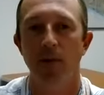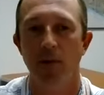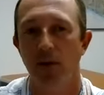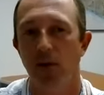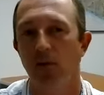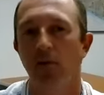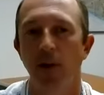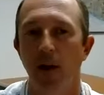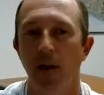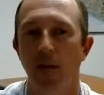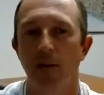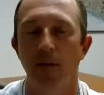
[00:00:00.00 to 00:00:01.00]
that's on
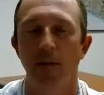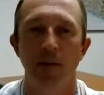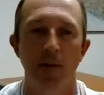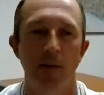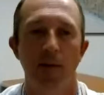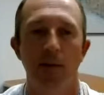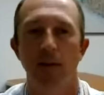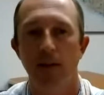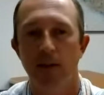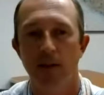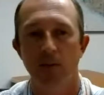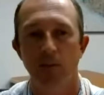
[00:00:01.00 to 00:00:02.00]
file.
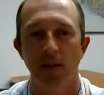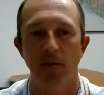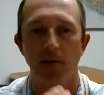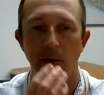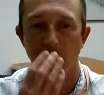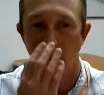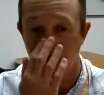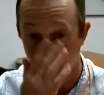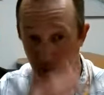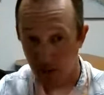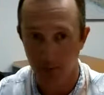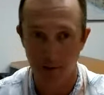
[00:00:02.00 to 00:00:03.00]
This has been a very
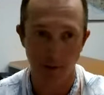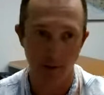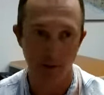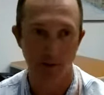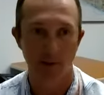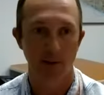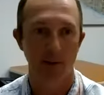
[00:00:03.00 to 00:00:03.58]
popular